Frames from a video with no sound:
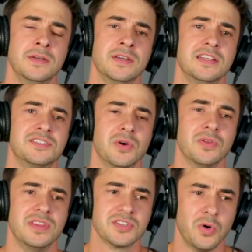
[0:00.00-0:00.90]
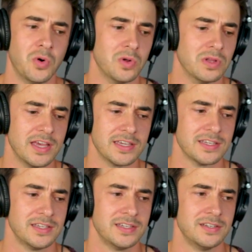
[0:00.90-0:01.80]
And so this whole like
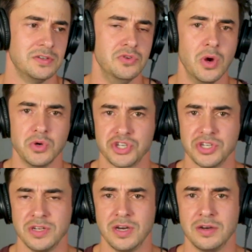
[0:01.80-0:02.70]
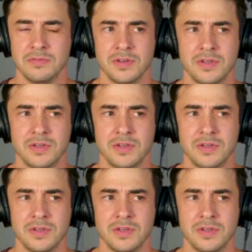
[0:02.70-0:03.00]
notion of